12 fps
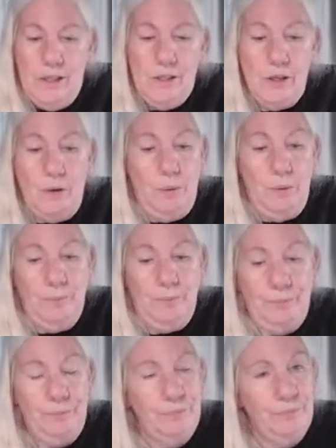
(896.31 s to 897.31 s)
So
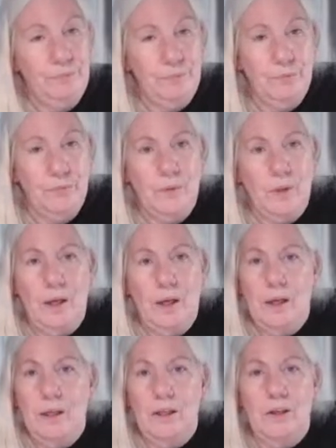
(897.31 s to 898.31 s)

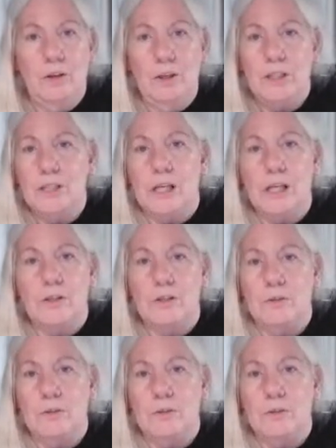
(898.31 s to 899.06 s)
it's like you